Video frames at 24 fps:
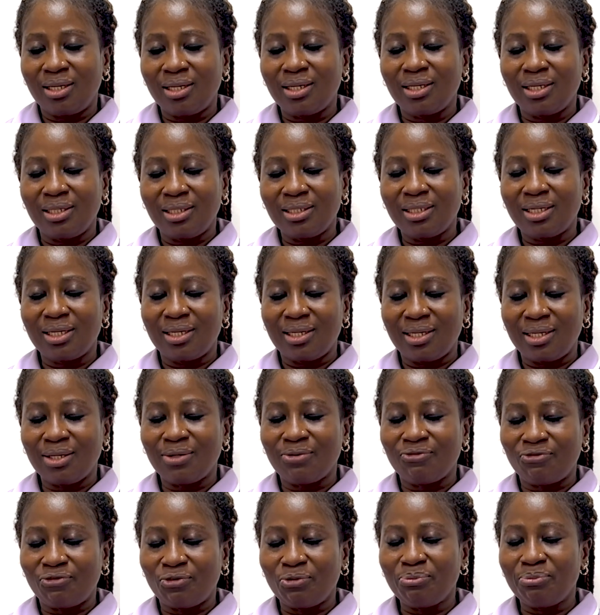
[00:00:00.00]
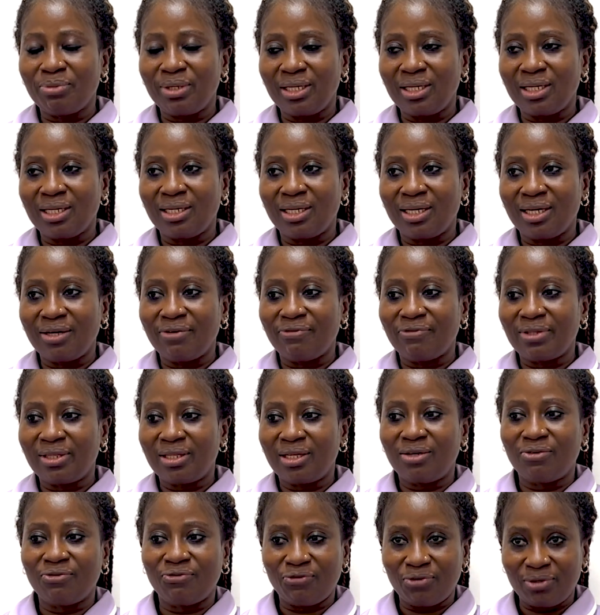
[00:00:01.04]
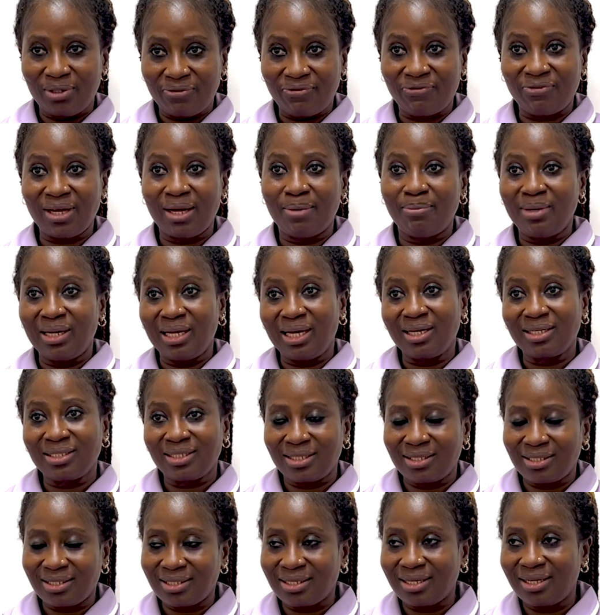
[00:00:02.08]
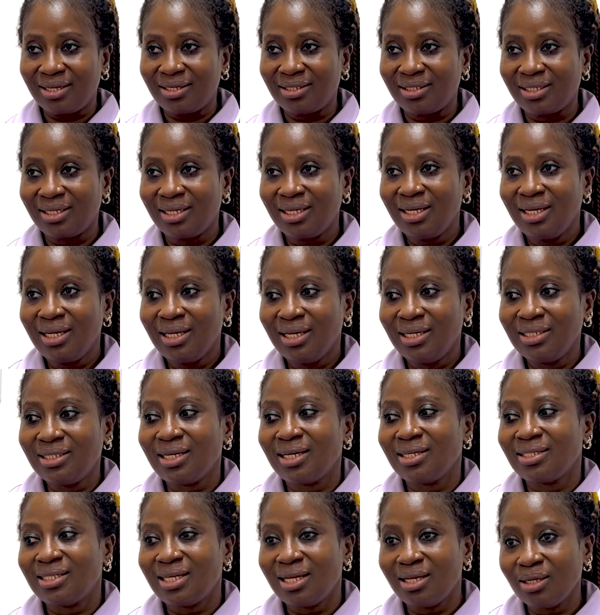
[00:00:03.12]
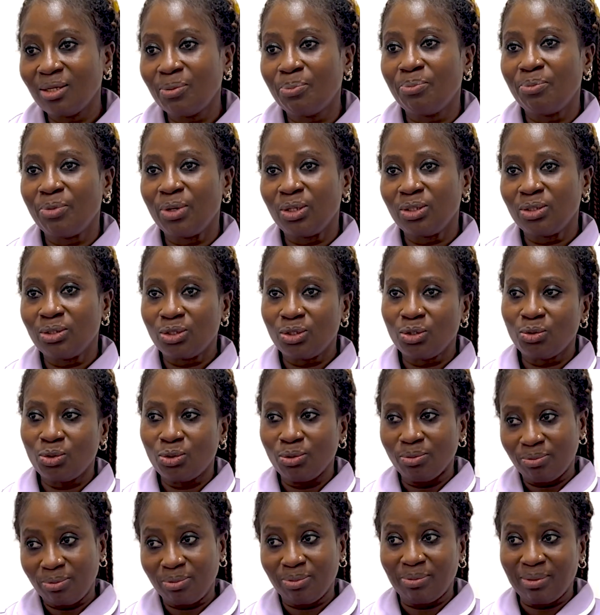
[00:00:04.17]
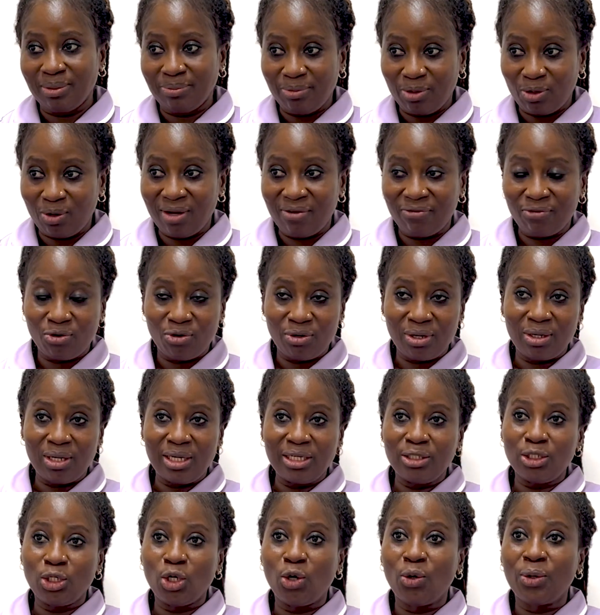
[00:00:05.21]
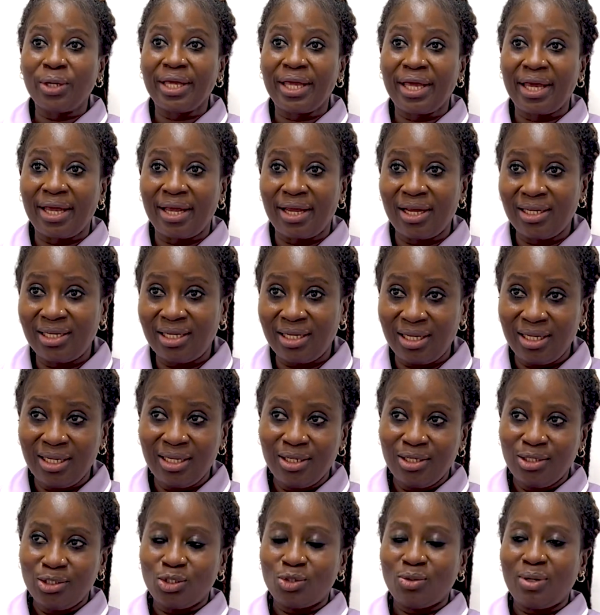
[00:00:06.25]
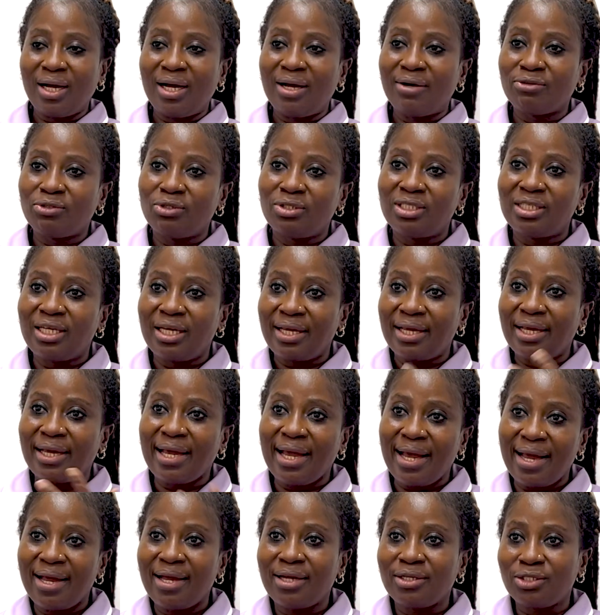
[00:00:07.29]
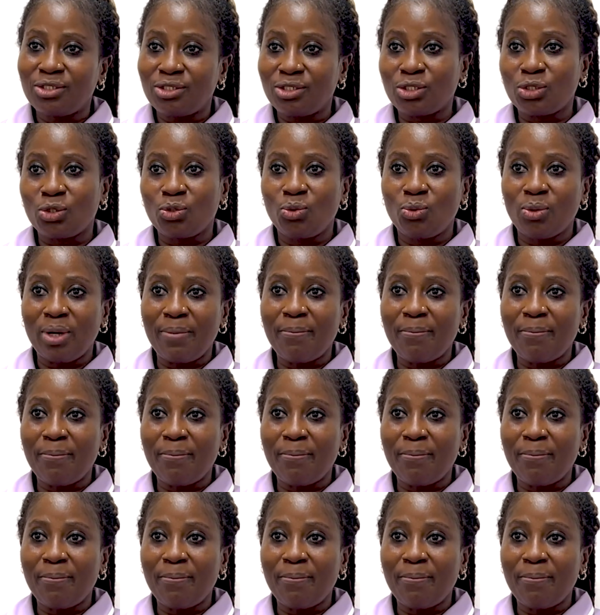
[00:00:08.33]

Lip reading: year for me and everything for the family. As I said, it has helped me because I've got a young kid, so I have to take her to school and